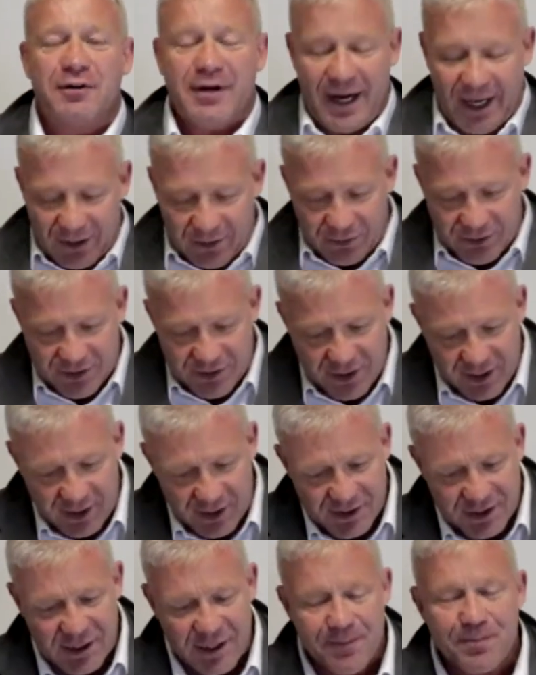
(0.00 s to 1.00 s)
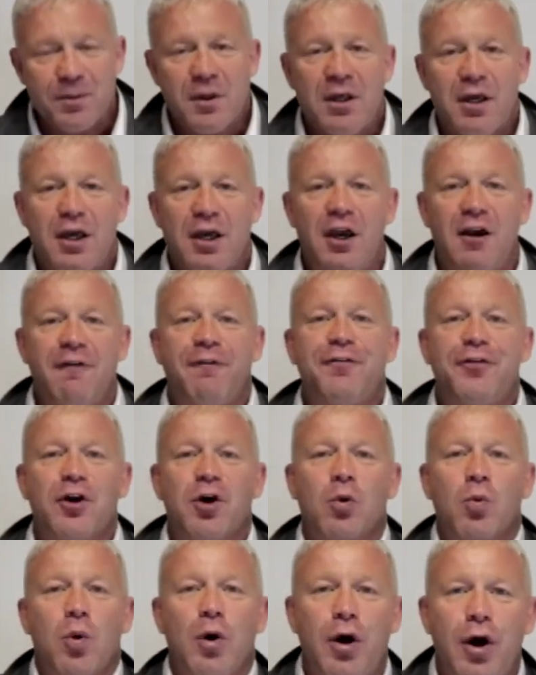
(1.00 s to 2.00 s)
Adler says, if
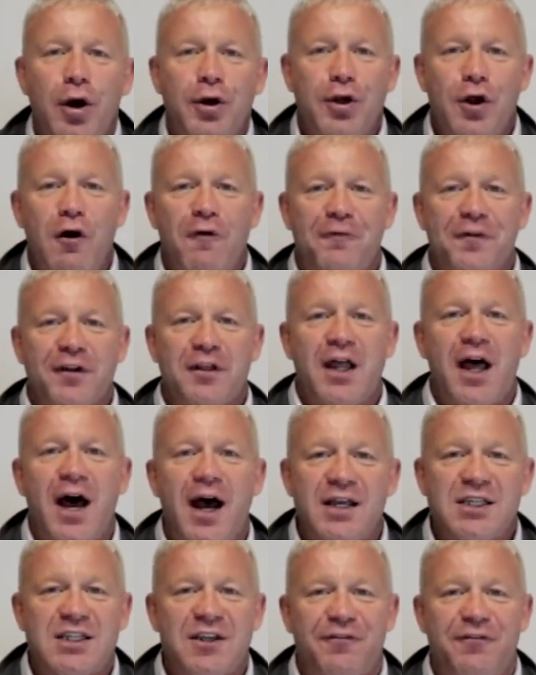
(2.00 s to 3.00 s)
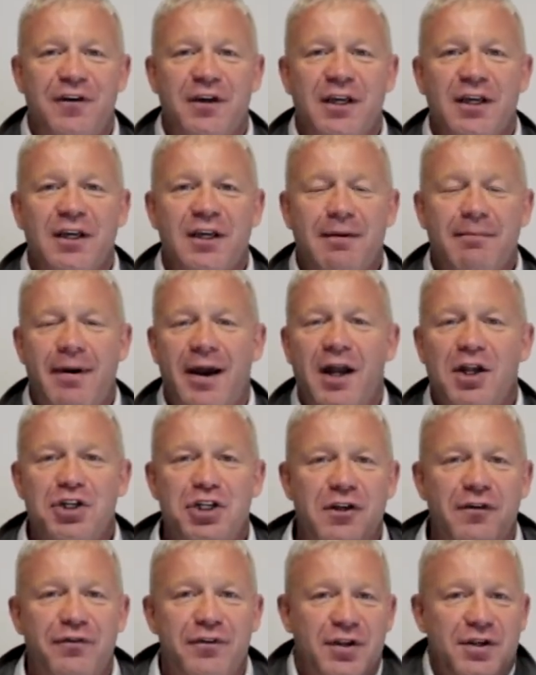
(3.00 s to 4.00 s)
there were no philosophy,
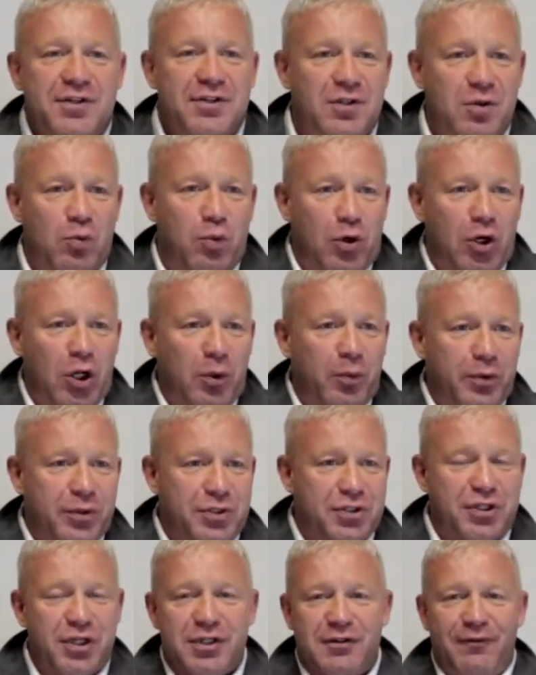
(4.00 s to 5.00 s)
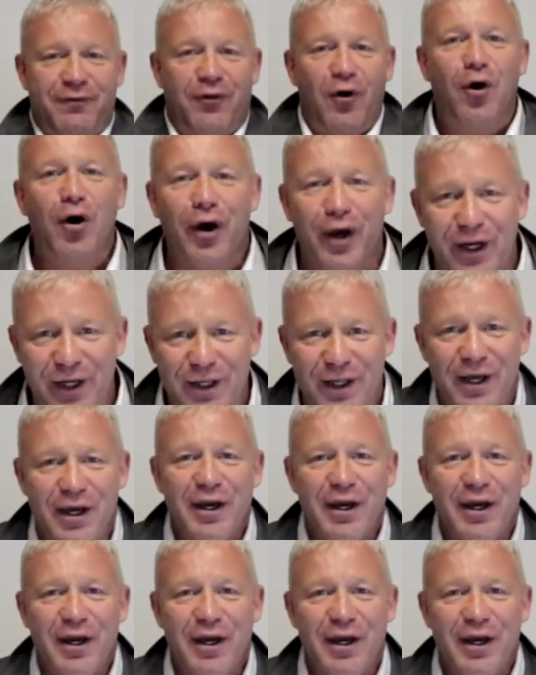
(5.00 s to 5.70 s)
imagine if just the world was just void